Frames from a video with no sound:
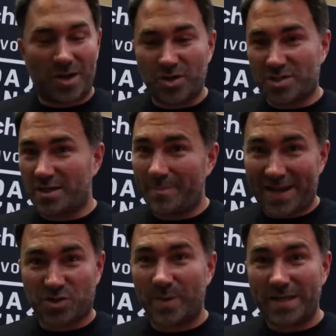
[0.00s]
I looked at the
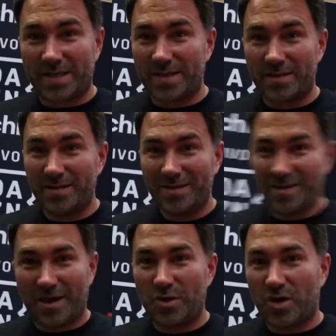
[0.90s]
matchmaking,
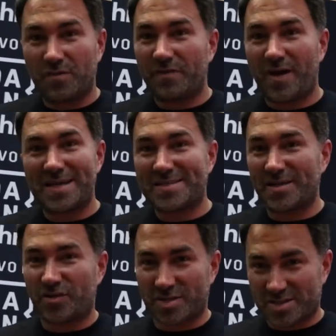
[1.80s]
you, know, you look at fights
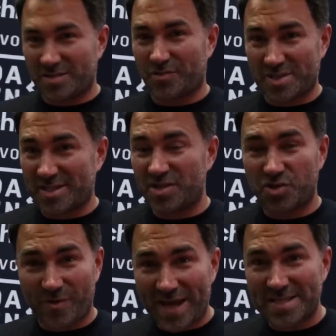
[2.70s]
that Chris, Christian
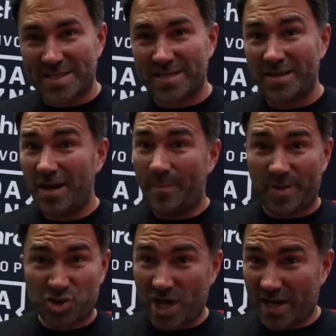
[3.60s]
Duran's in,
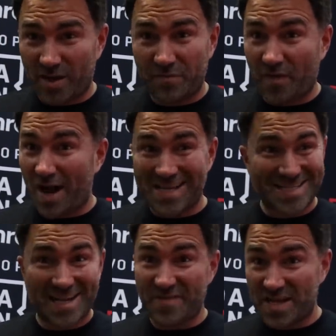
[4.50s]
Pacheco fighting a
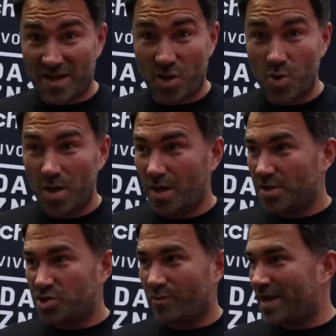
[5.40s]
7-0,
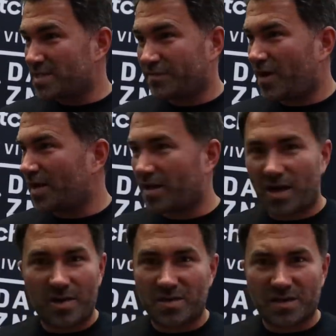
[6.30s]
Duran's fighting a
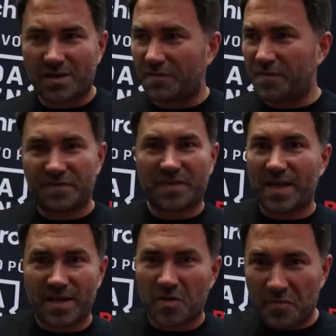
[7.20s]
guy who's like
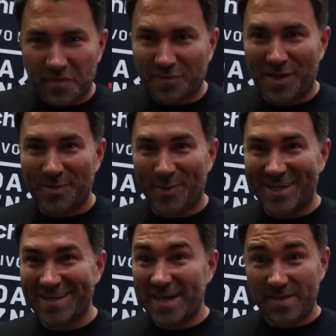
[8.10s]
15 and 0, 15 and
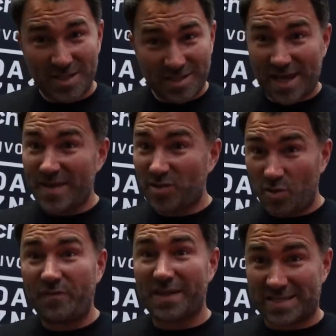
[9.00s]
1. This is how they
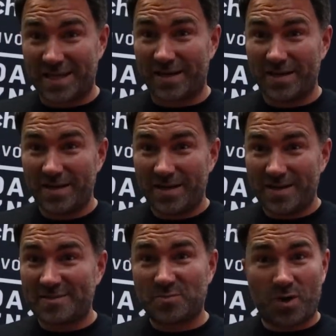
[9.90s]
do things here.
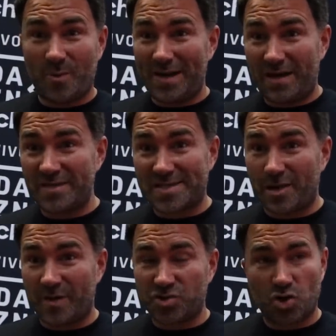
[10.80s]
This is why we love it
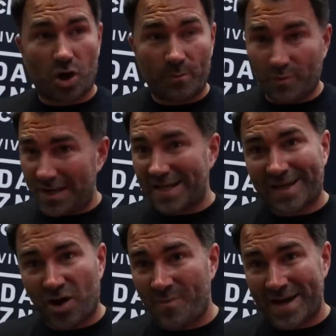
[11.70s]
so much. You've got a
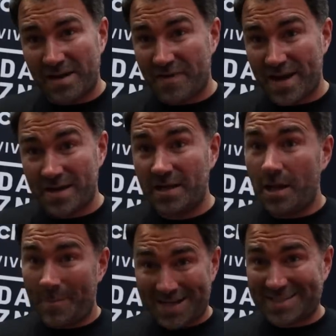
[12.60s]
brilliant co-main event,
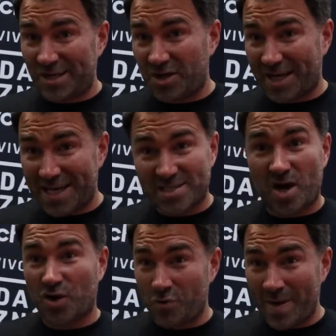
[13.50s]
Matelon against
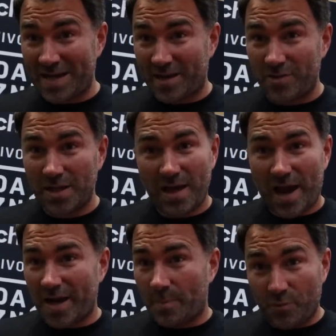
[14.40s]
Argumedo,
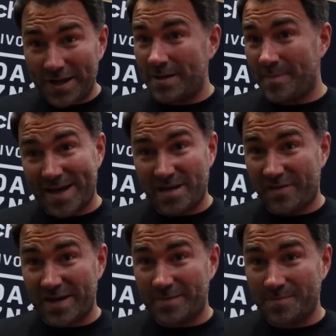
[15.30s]
and a brilliant main
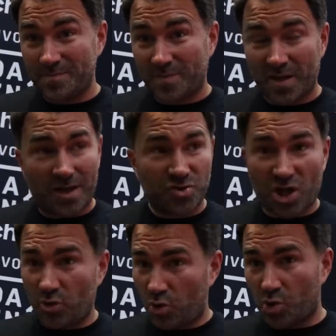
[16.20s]
event. You know,
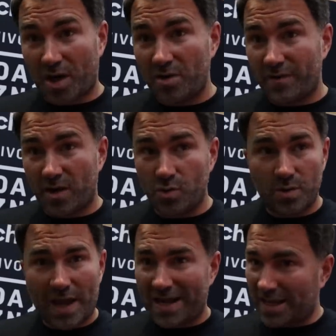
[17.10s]
Joel Cordova, who
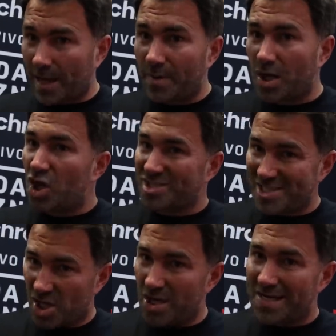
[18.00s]
had a couple of
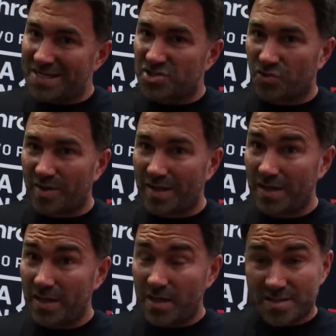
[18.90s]
losses early in his career,
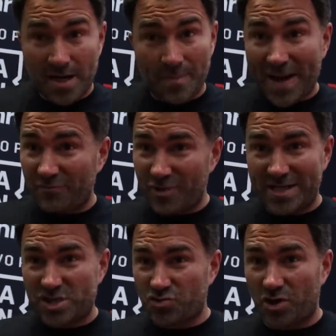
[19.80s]
has come back
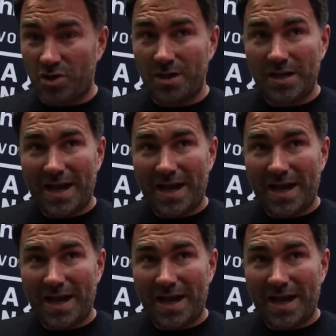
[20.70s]
really strong.